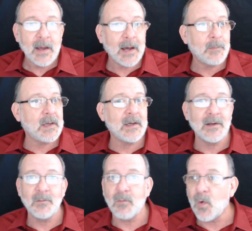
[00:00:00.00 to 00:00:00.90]
I
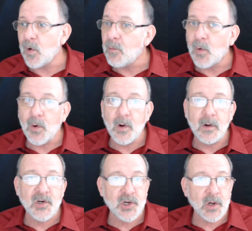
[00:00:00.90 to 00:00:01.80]
mean, more and
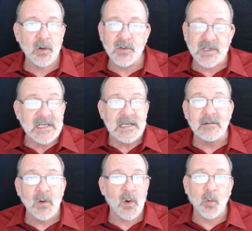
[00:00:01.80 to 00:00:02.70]
more shows
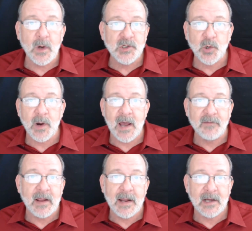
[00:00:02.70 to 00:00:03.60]
dealing with
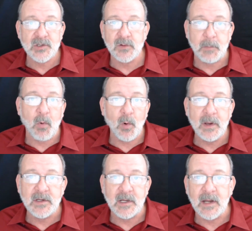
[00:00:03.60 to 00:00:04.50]
witchcraft and actually
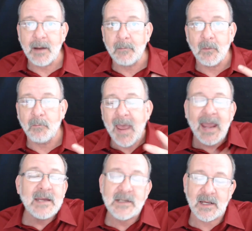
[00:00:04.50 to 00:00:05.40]
pointing and
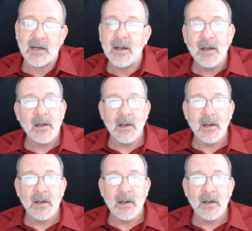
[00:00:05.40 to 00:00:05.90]
painting